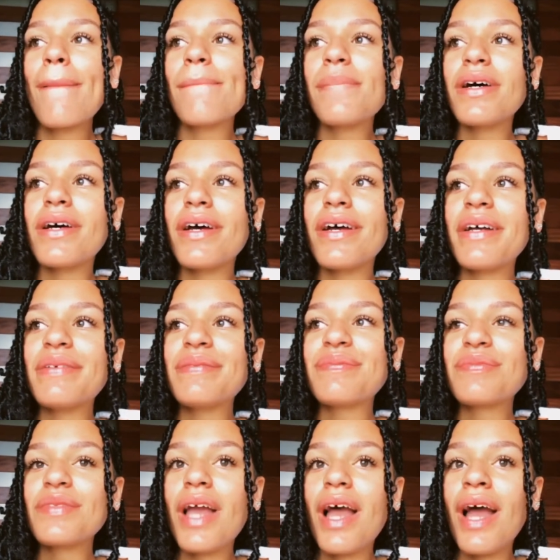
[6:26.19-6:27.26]
But
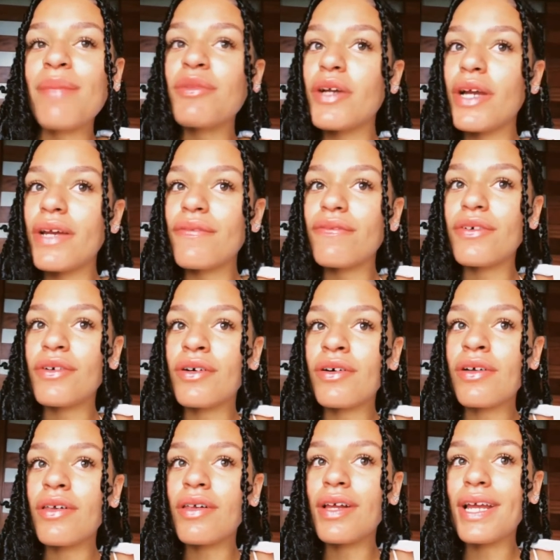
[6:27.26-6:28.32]
I'm
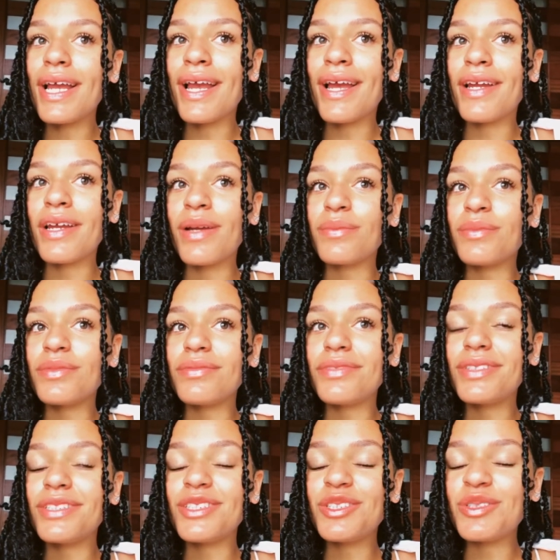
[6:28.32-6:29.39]
grateful
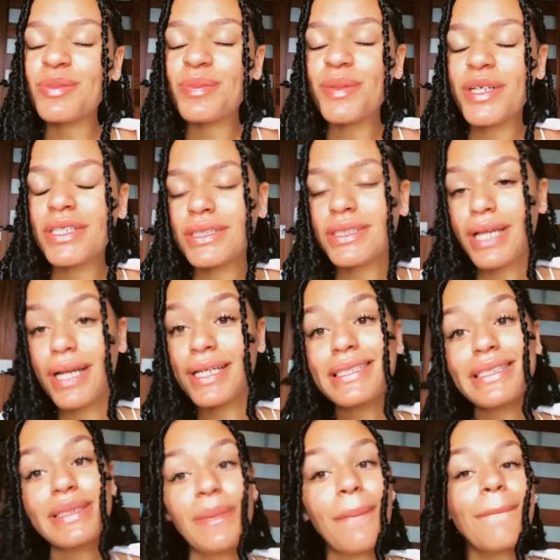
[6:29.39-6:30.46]
super excited
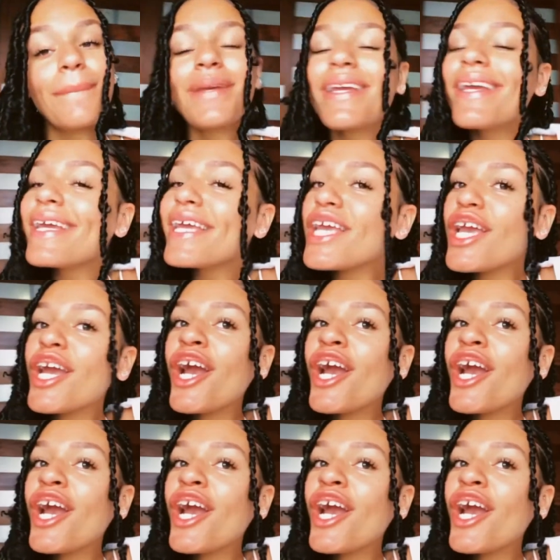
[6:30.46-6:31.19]
to be here.